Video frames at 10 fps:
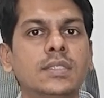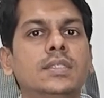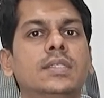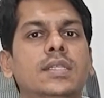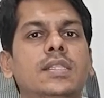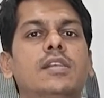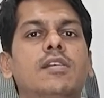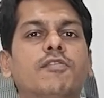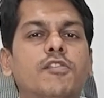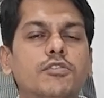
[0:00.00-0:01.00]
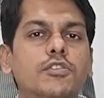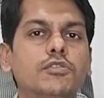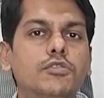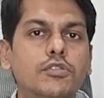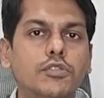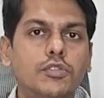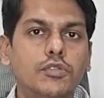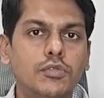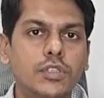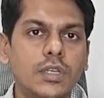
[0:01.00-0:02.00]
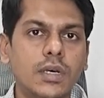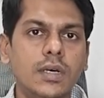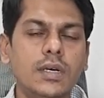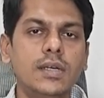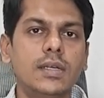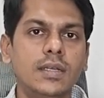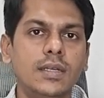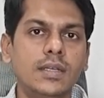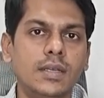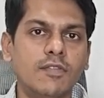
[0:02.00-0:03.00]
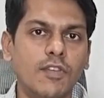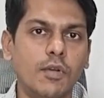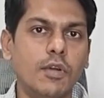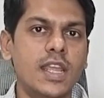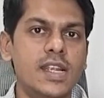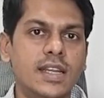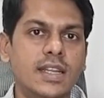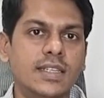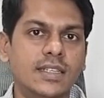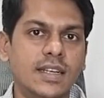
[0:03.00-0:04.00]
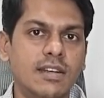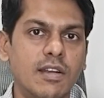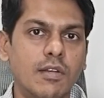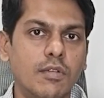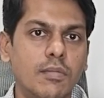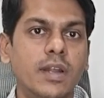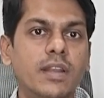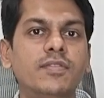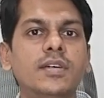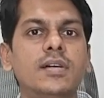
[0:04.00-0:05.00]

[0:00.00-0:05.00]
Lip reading: then of course you should choose a floating interest rate loan. But if the